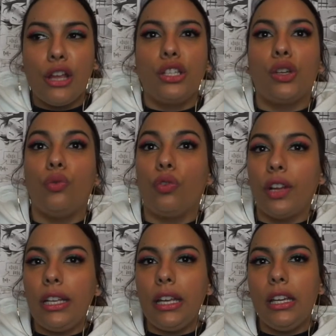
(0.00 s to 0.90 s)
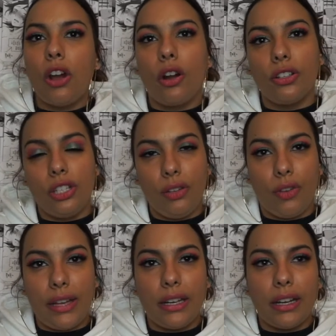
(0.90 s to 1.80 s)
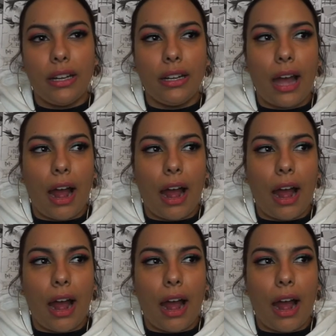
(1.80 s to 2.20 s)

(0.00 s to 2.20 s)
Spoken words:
So reading RG Veda,